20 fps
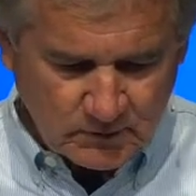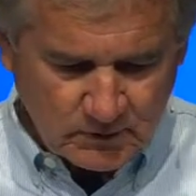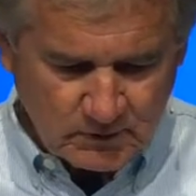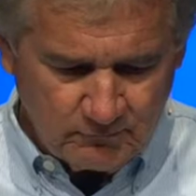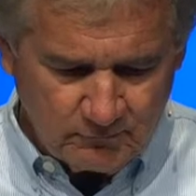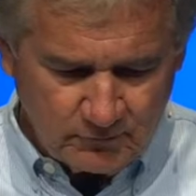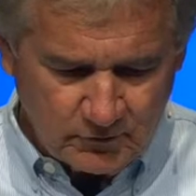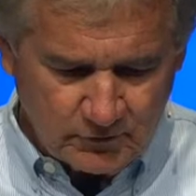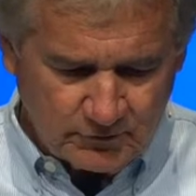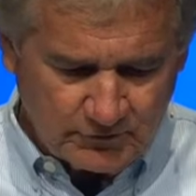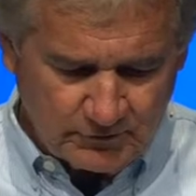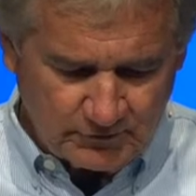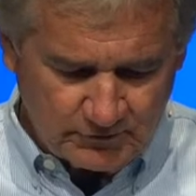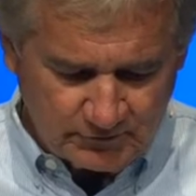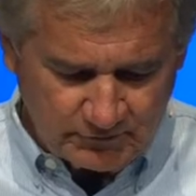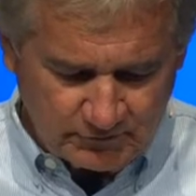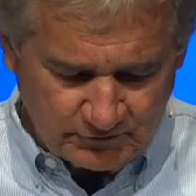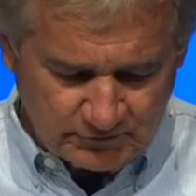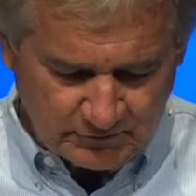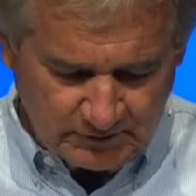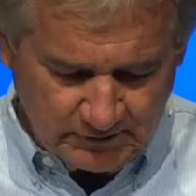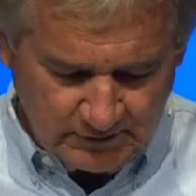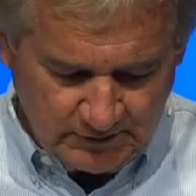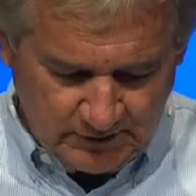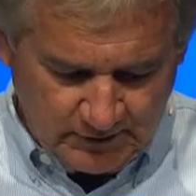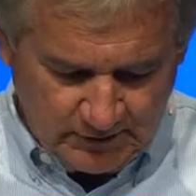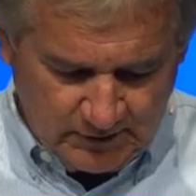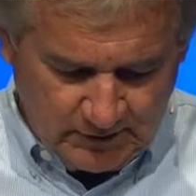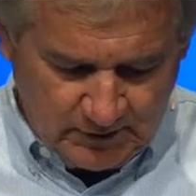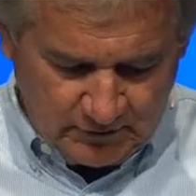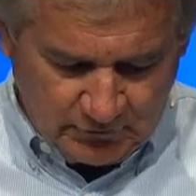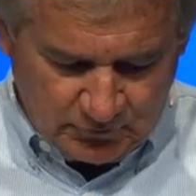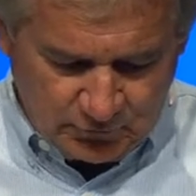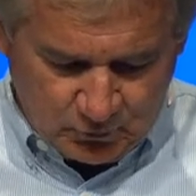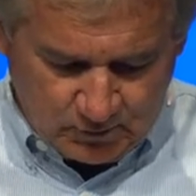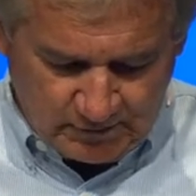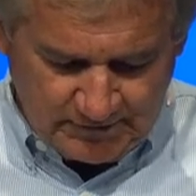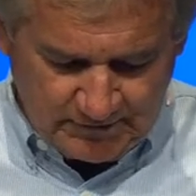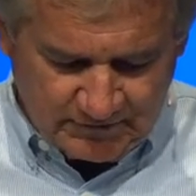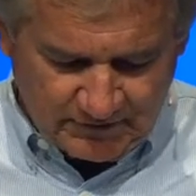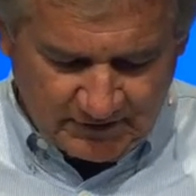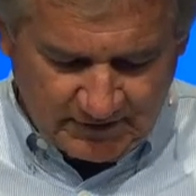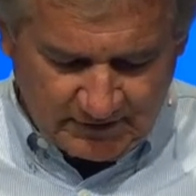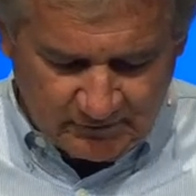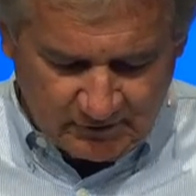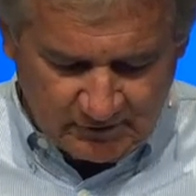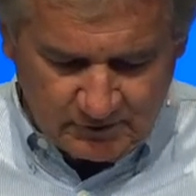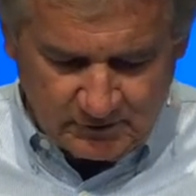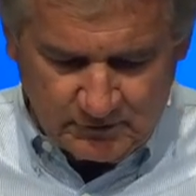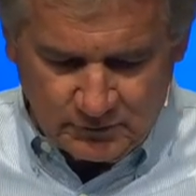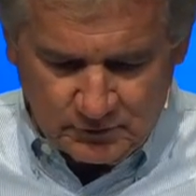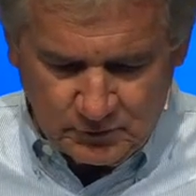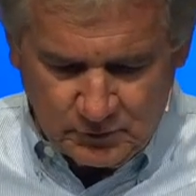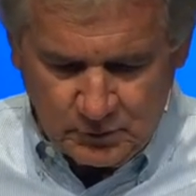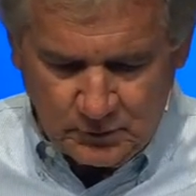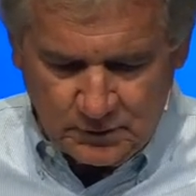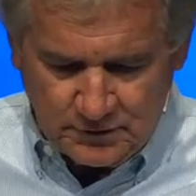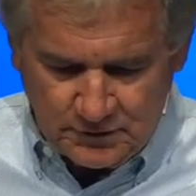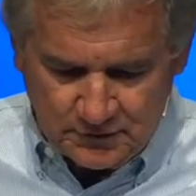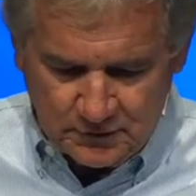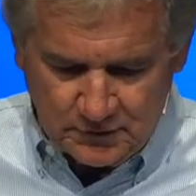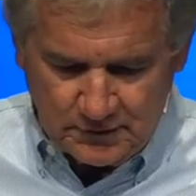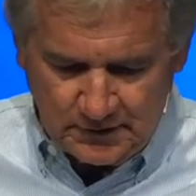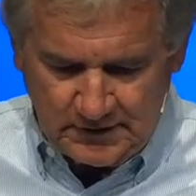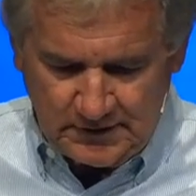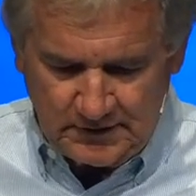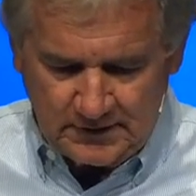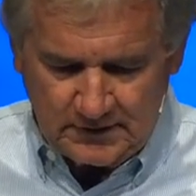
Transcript: verses 27 through 30.